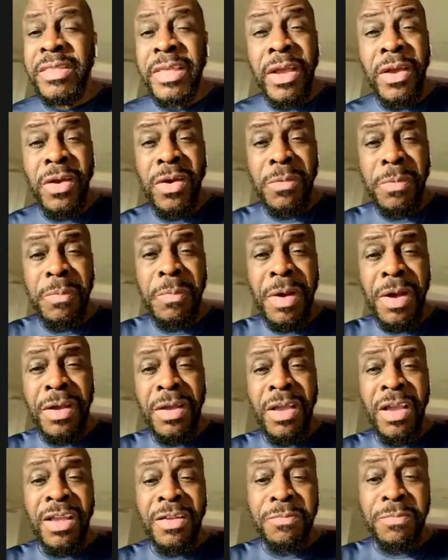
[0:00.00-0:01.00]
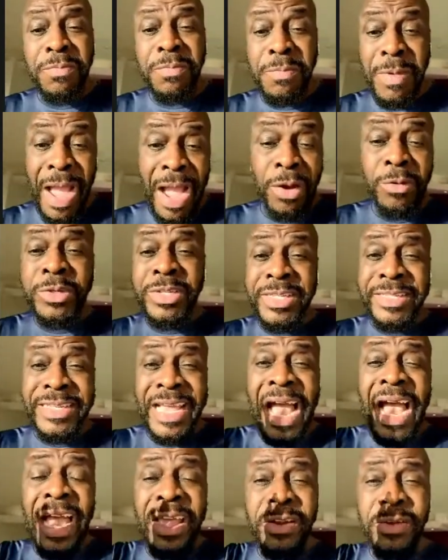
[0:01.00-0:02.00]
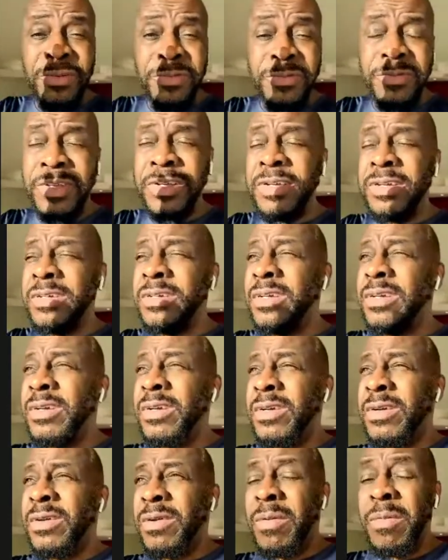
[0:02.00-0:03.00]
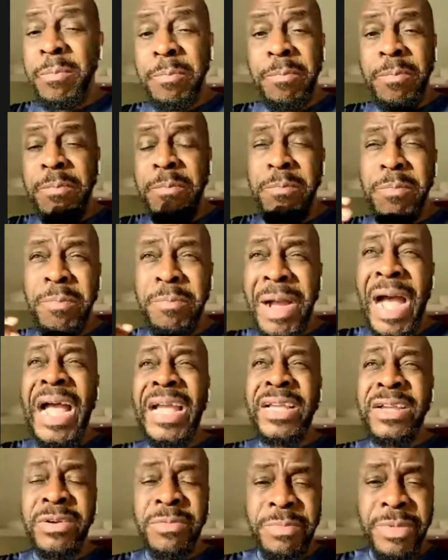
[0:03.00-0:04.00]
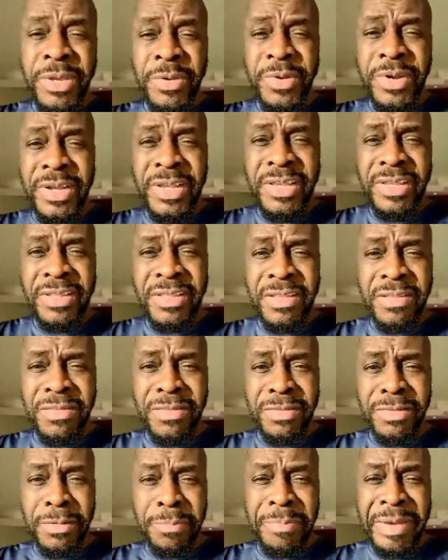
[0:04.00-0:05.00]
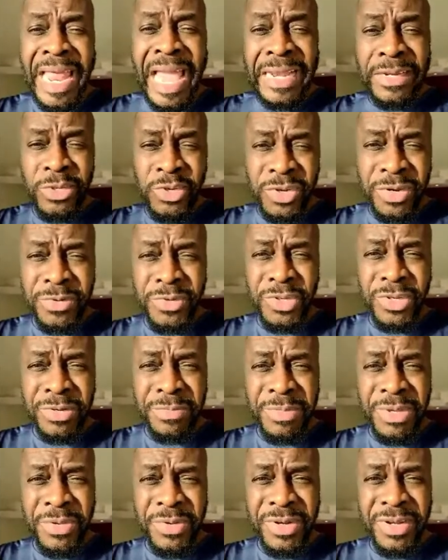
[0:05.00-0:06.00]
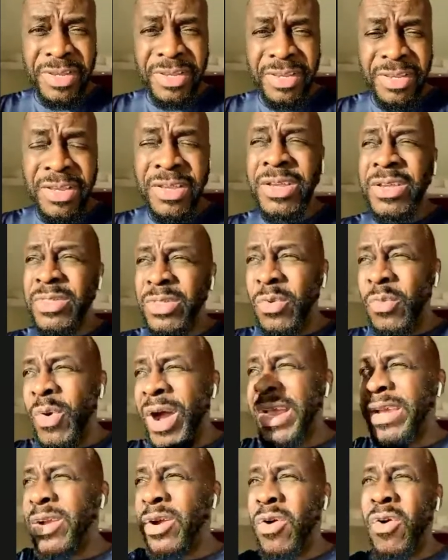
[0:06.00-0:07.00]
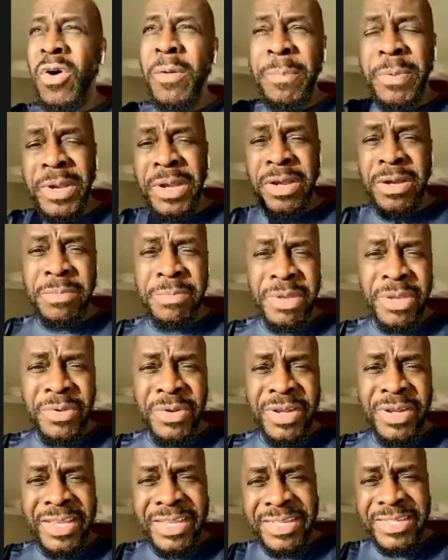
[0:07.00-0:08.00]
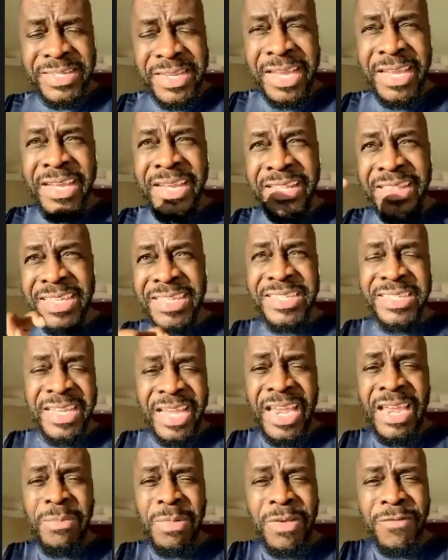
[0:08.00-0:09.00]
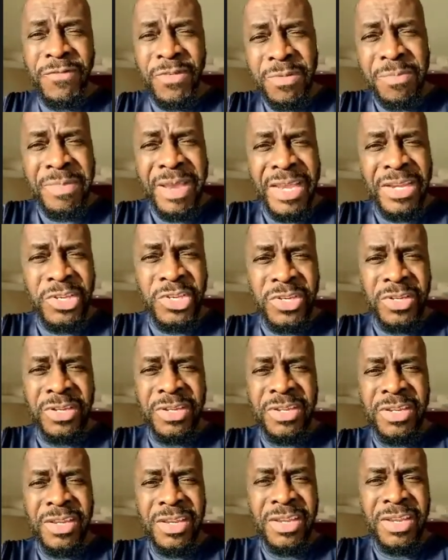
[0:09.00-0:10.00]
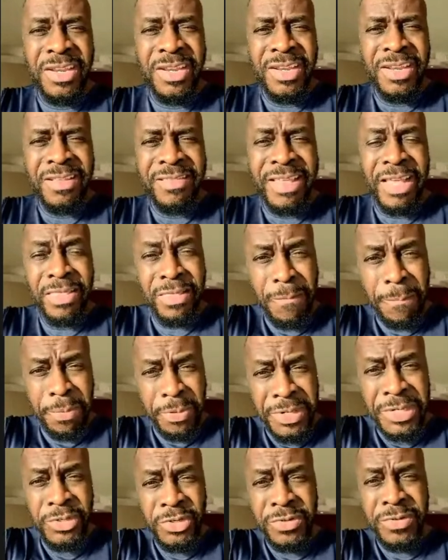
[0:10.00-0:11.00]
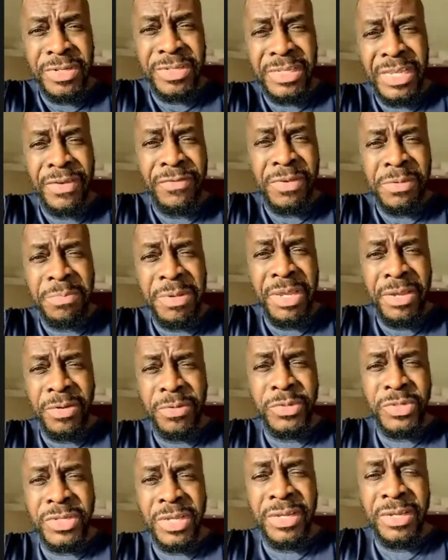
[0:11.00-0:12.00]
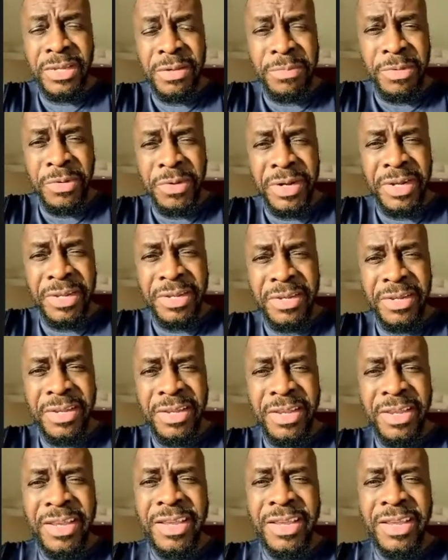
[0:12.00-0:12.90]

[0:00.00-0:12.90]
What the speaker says: there outside of the my community, the Black church community, the white corporate community is taking the same information that the preacher is giving me on Sunday morning.